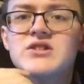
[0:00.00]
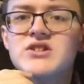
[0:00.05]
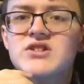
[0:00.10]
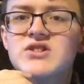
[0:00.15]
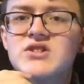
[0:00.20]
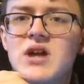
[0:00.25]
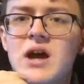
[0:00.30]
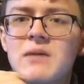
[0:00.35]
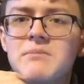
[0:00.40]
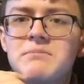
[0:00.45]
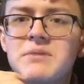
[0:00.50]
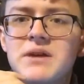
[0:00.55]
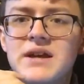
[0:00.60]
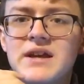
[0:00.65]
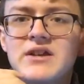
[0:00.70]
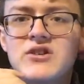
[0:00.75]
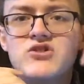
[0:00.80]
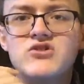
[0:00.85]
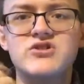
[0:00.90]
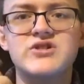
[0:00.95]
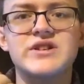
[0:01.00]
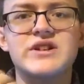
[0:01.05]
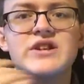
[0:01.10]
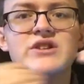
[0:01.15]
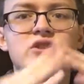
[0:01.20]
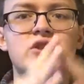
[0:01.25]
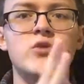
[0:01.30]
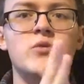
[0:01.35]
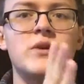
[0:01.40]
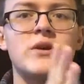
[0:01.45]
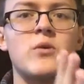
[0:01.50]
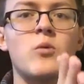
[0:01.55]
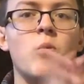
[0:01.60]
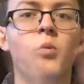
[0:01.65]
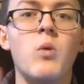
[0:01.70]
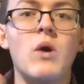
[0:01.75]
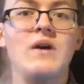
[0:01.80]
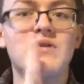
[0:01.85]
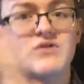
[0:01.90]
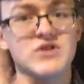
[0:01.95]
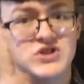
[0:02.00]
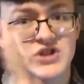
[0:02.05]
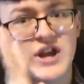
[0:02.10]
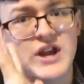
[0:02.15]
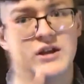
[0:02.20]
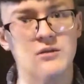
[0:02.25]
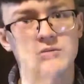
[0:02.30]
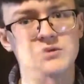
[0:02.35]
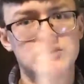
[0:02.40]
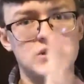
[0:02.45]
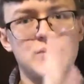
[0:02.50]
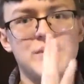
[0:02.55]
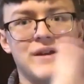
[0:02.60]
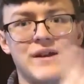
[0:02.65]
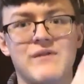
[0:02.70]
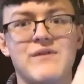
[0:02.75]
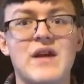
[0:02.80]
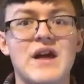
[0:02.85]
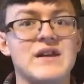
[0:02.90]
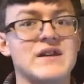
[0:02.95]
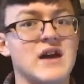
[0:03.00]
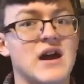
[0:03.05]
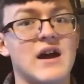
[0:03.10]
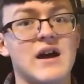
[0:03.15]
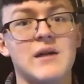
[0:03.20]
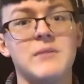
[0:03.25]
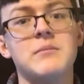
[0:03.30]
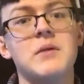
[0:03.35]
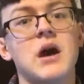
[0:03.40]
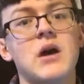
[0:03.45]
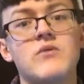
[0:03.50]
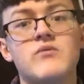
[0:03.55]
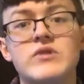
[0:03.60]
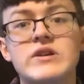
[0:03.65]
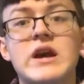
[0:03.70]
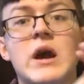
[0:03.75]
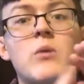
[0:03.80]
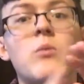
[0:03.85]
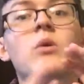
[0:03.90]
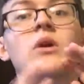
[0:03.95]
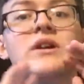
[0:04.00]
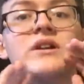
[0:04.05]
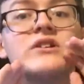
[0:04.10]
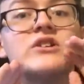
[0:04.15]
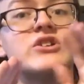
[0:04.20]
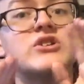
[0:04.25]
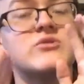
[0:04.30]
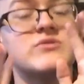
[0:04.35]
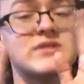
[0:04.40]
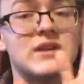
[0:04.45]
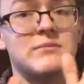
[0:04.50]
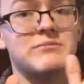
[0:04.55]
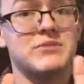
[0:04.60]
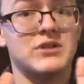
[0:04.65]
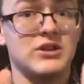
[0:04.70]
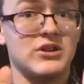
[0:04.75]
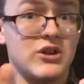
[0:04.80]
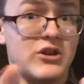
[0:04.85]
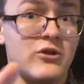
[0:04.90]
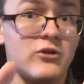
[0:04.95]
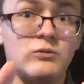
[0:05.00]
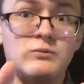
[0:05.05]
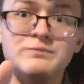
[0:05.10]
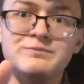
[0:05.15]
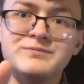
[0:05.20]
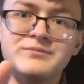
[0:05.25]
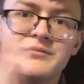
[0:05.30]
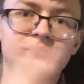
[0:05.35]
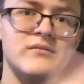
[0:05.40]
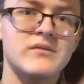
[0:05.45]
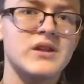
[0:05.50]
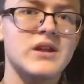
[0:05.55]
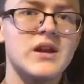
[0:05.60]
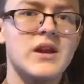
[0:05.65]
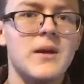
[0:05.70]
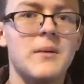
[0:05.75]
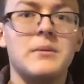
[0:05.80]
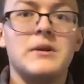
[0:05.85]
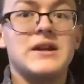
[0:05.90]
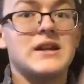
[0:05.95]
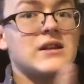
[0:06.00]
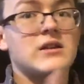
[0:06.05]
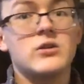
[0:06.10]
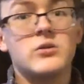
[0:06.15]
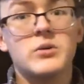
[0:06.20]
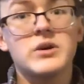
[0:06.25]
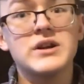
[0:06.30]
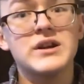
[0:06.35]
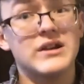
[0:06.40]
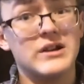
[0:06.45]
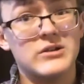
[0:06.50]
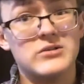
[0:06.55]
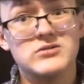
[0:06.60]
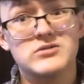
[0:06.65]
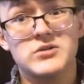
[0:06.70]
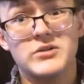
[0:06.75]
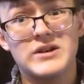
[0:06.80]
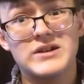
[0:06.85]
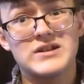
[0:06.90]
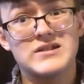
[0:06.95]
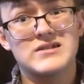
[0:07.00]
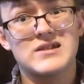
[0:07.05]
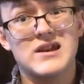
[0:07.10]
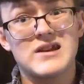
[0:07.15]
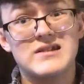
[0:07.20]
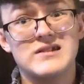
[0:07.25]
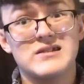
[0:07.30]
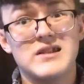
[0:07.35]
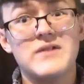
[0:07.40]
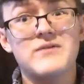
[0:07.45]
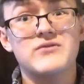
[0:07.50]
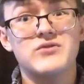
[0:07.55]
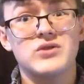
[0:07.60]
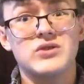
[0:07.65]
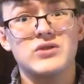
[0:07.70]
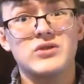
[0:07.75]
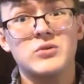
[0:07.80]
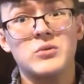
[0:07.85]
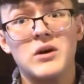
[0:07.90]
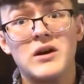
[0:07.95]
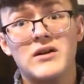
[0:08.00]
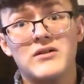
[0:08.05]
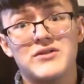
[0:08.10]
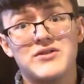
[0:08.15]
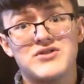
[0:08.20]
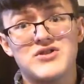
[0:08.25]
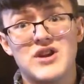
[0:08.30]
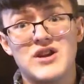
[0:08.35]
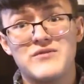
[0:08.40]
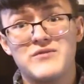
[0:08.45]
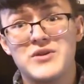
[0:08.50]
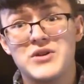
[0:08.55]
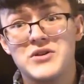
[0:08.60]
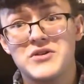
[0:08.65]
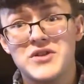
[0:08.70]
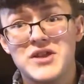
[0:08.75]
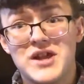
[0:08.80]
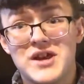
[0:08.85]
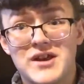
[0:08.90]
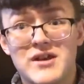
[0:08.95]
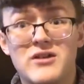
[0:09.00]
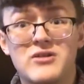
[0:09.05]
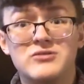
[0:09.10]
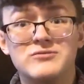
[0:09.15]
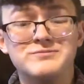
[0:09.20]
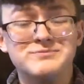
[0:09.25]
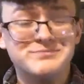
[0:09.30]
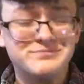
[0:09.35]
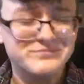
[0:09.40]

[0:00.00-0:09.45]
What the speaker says: just stopped being interested in doing what the channel was doing at that time. I wanted to do something new. But I didn't know what to do, so I just kind of left for a little while to try and figure that out.